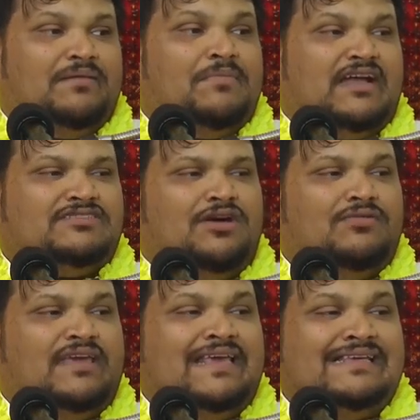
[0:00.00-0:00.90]
imagine
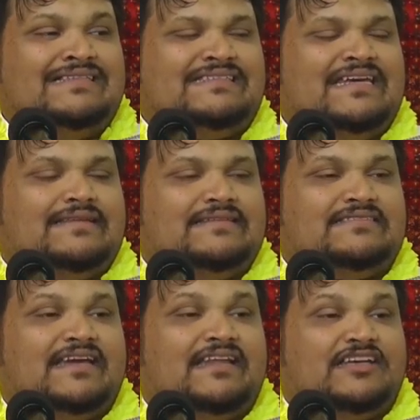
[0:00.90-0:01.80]
how easy it
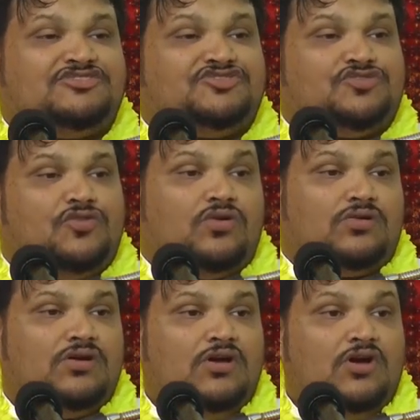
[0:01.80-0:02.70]
is to get a stroke
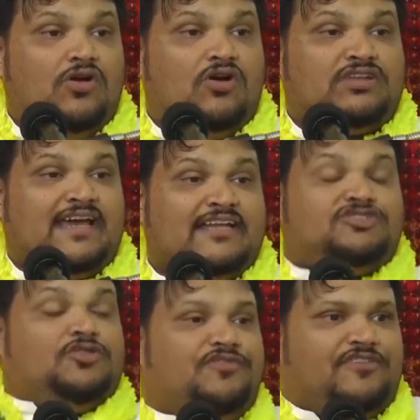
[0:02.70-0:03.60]
or to get
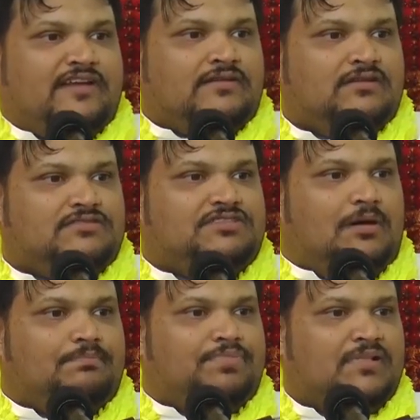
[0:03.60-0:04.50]
so frightened you
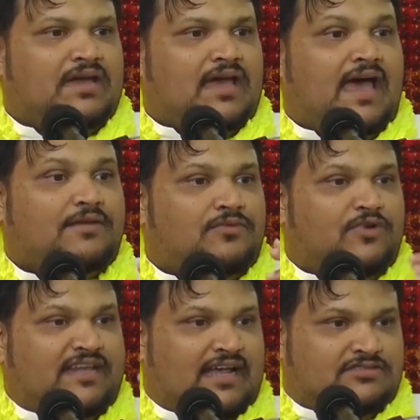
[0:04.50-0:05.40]
jump. And
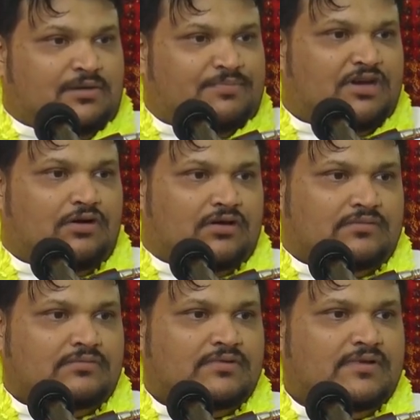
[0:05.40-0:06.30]
with that jump, you're gone.
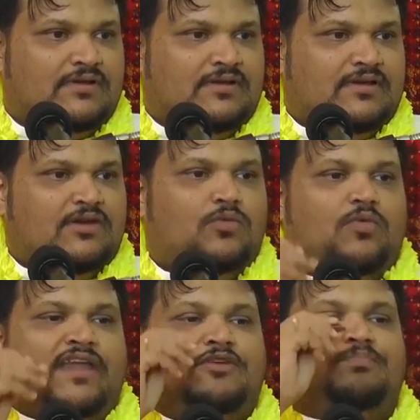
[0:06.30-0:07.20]

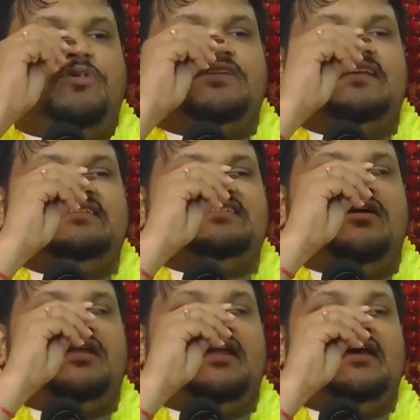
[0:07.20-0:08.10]
When you put this
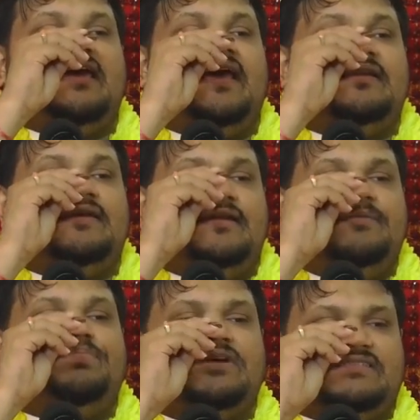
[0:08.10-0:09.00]
on an
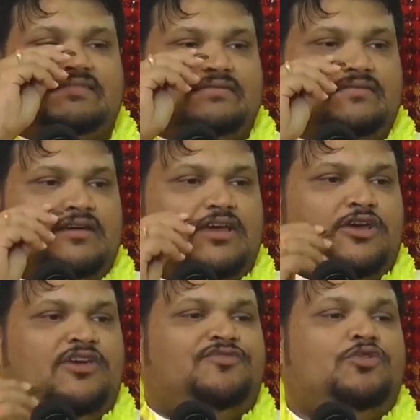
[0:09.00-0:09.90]
elderly person,
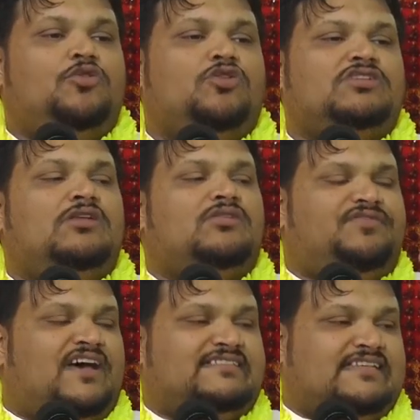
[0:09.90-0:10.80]
if you go to look
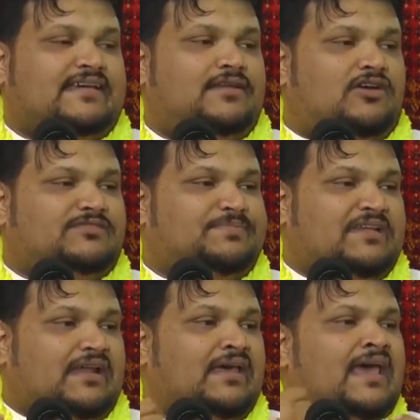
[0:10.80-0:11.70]
for a sick in the
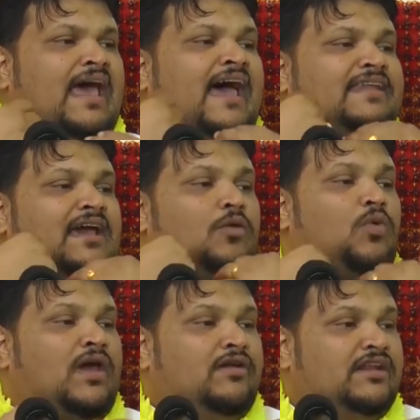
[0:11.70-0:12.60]
hospital and they are
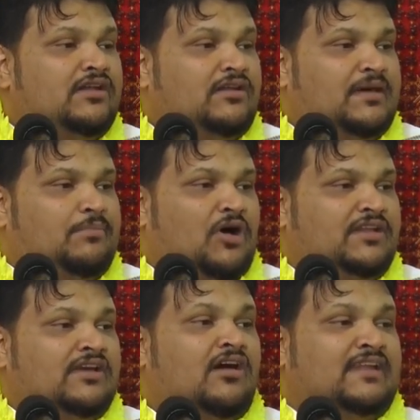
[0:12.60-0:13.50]
wearing it on their
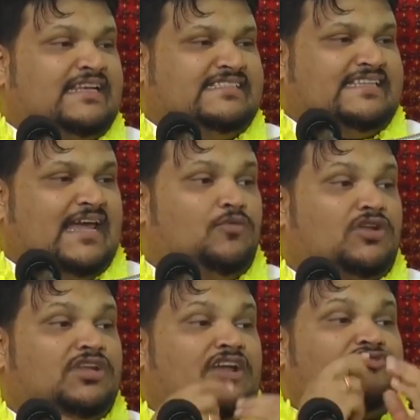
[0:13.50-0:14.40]
body, understand
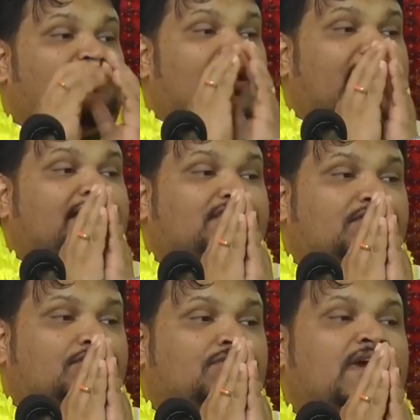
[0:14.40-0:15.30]
what they are trying to
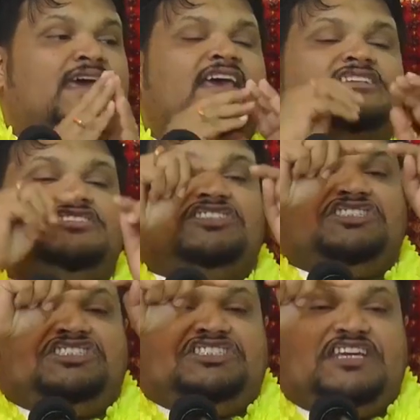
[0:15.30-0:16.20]
do is to
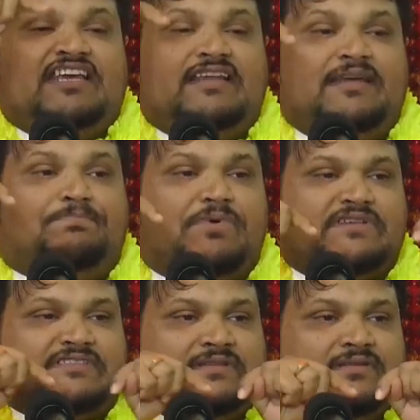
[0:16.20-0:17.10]
shield the
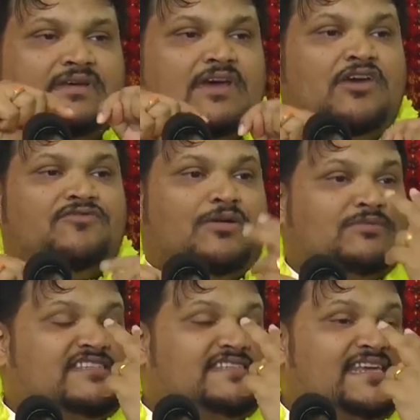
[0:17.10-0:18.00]
person
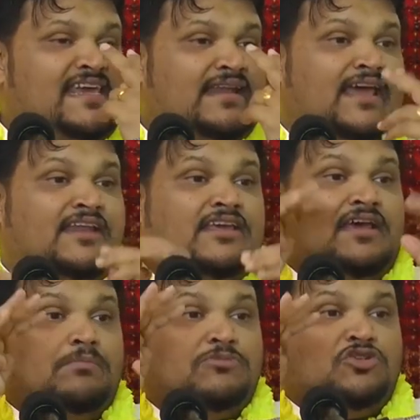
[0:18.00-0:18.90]
from seeing any
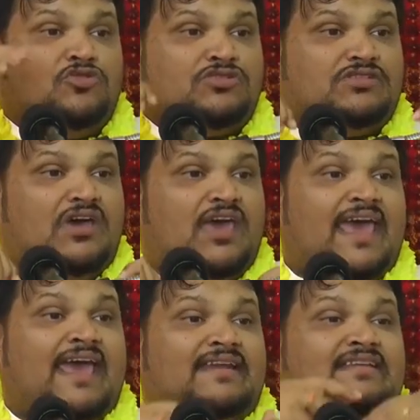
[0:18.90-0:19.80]
yamdoot,
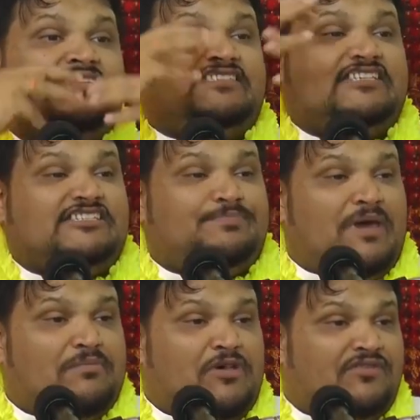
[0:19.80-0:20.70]
any deceased
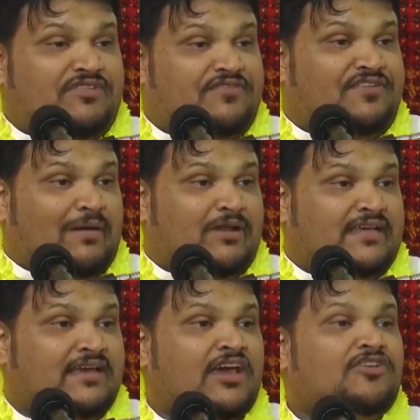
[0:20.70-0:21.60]
member of their
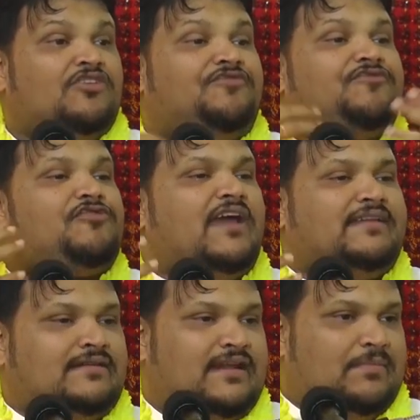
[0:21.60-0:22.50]
family to
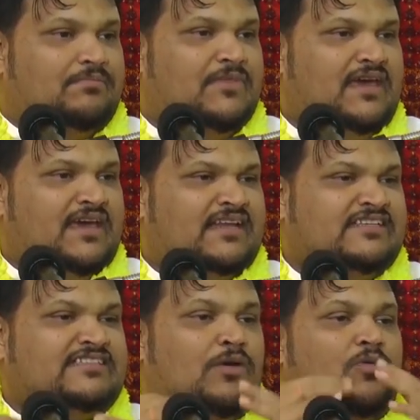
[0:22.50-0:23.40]
frighten them. It
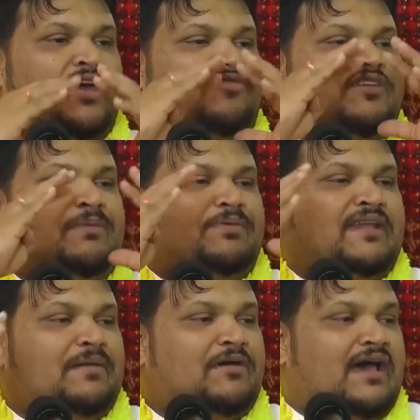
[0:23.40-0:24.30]
is a way of
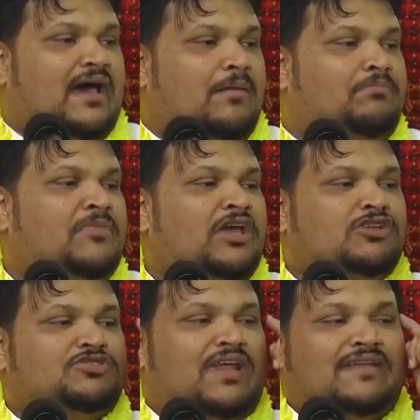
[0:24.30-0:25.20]
keeping them calm
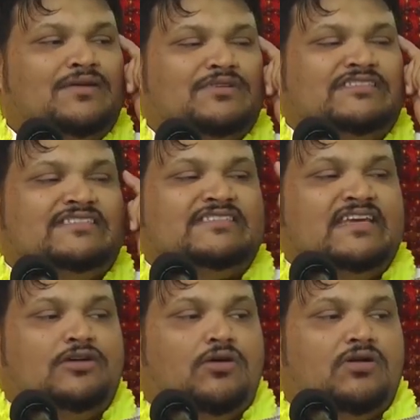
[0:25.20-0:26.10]
so that they would
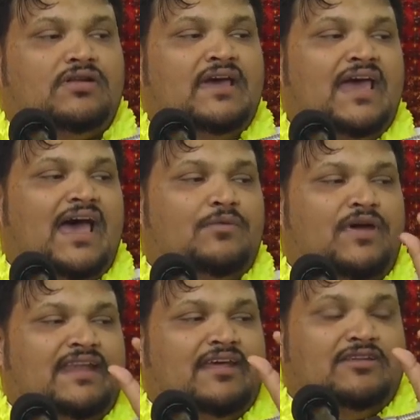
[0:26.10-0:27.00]
see God. And
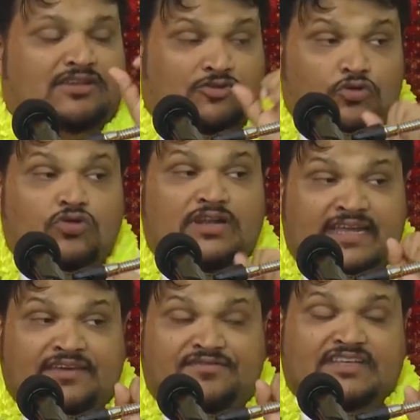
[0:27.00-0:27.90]
when they do
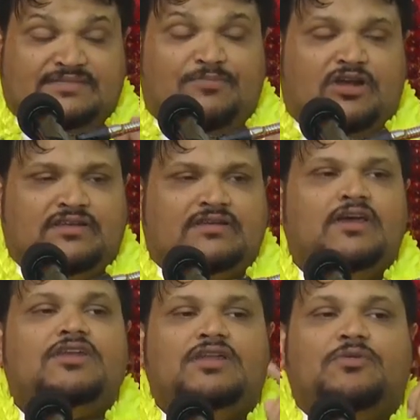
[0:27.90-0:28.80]
leave this body,
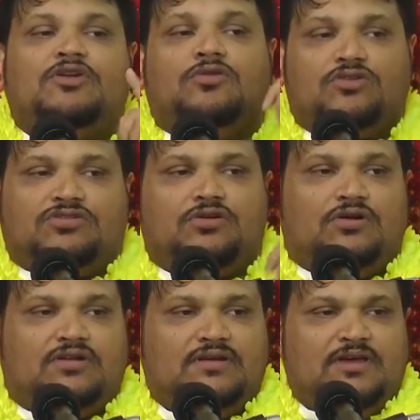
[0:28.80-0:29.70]
they would go to
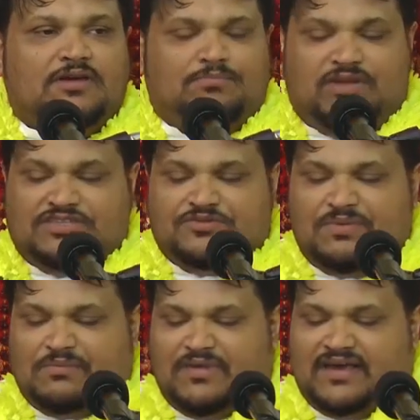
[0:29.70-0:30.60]
God. Please
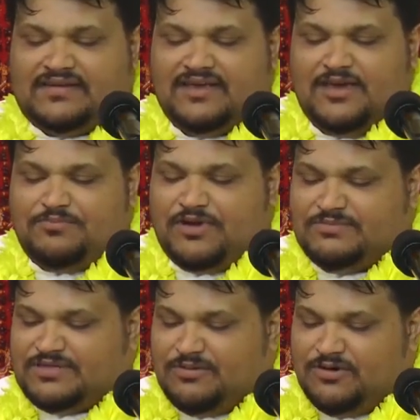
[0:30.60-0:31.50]
remember that. Prem
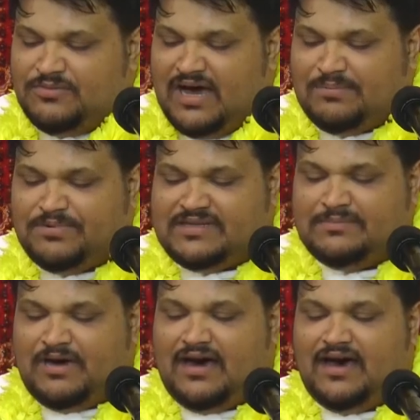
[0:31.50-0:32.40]
Chabalo Mahapati
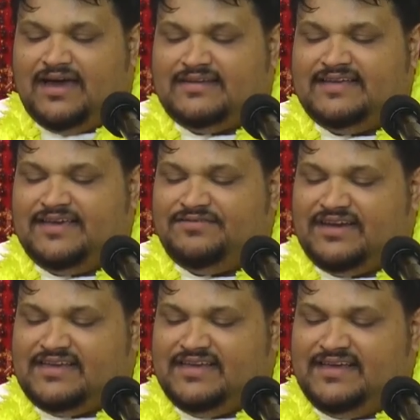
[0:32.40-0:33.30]

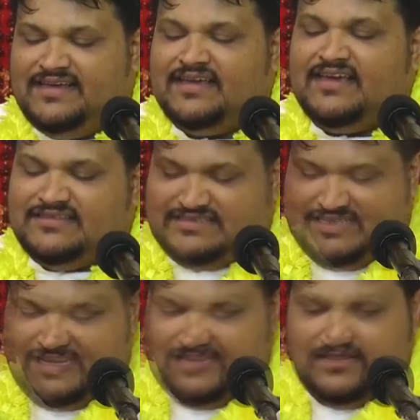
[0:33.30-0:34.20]
Mahadevaki
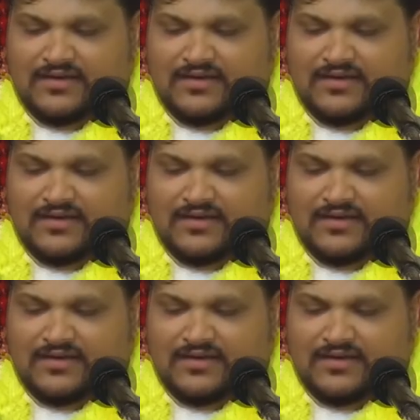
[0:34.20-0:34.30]
Jai.